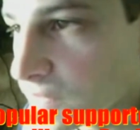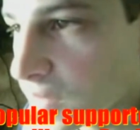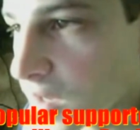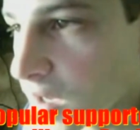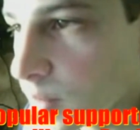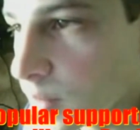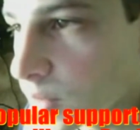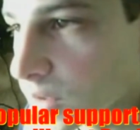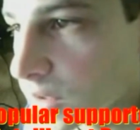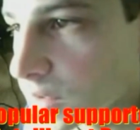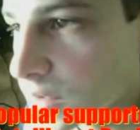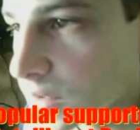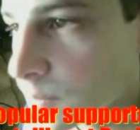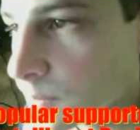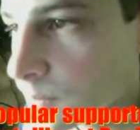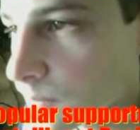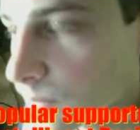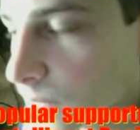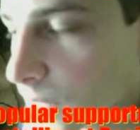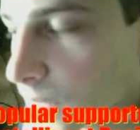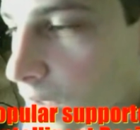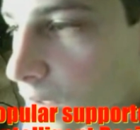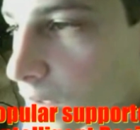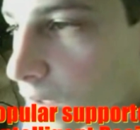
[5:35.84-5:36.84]
or my
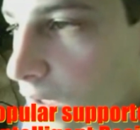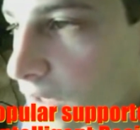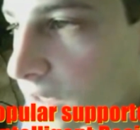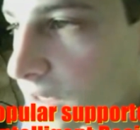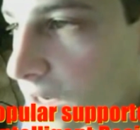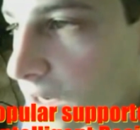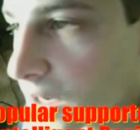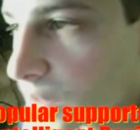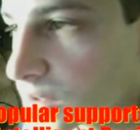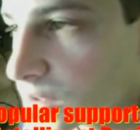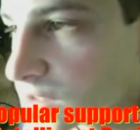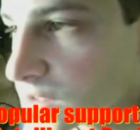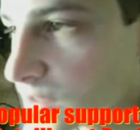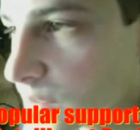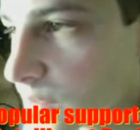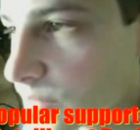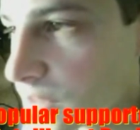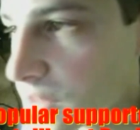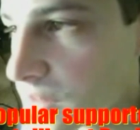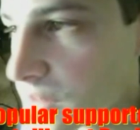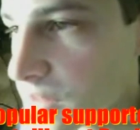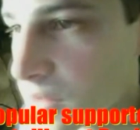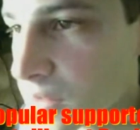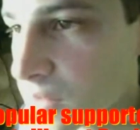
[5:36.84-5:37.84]
family. I
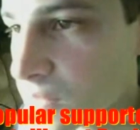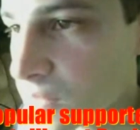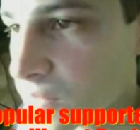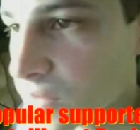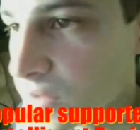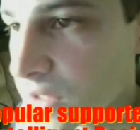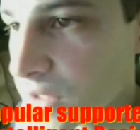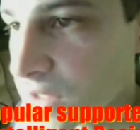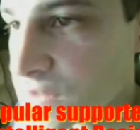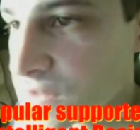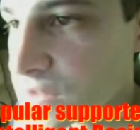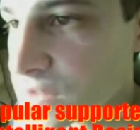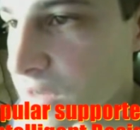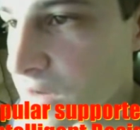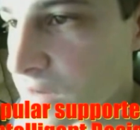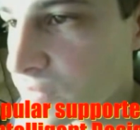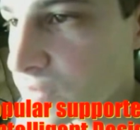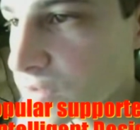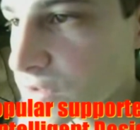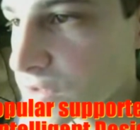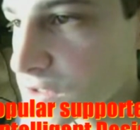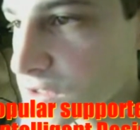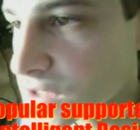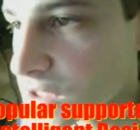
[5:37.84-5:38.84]
now accept that Thunderfoot
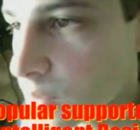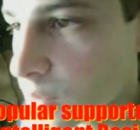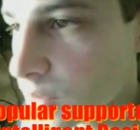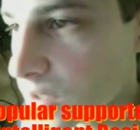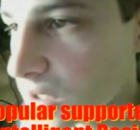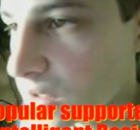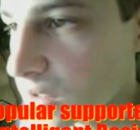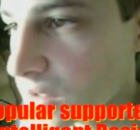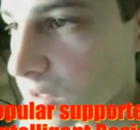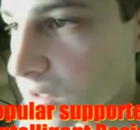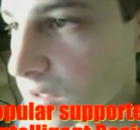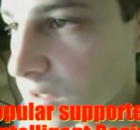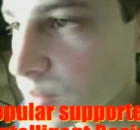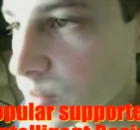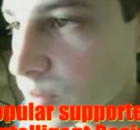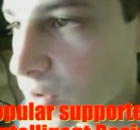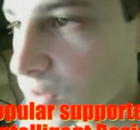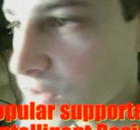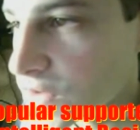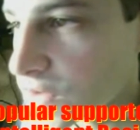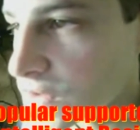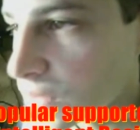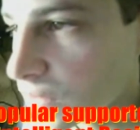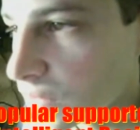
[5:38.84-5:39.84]
has never
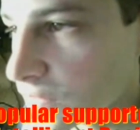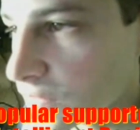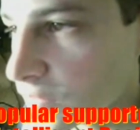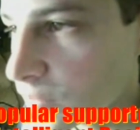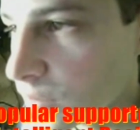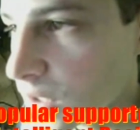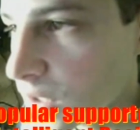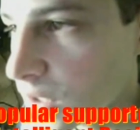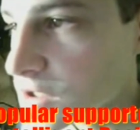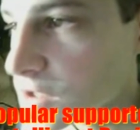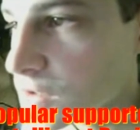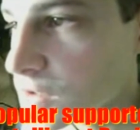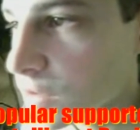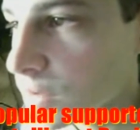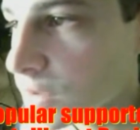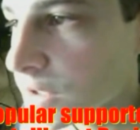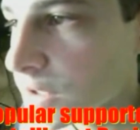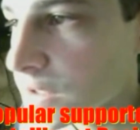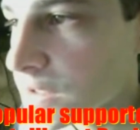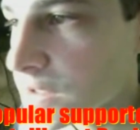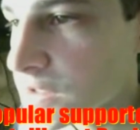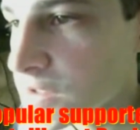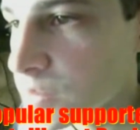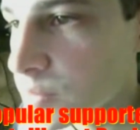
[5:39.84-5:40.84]
disseminated any personal
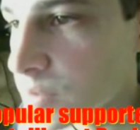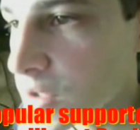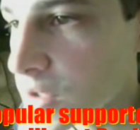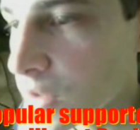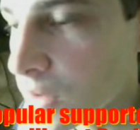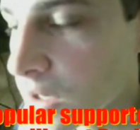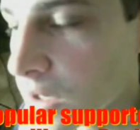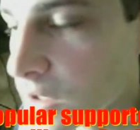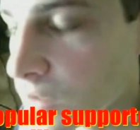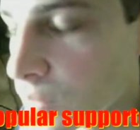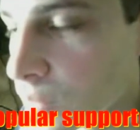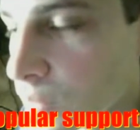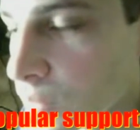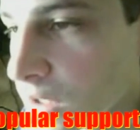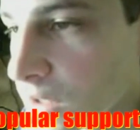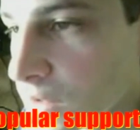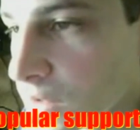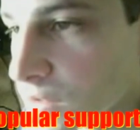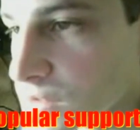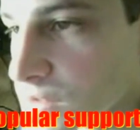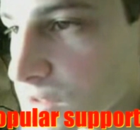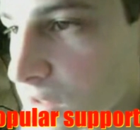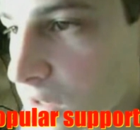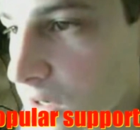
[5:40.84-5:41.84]
information relating to me or
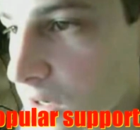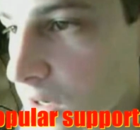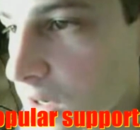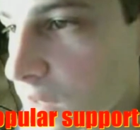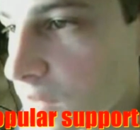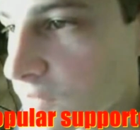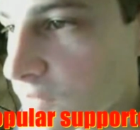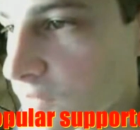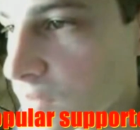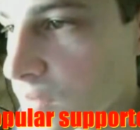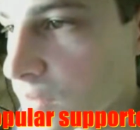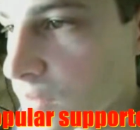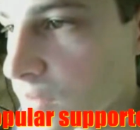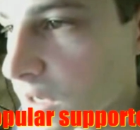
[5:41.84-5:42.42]
anyone else.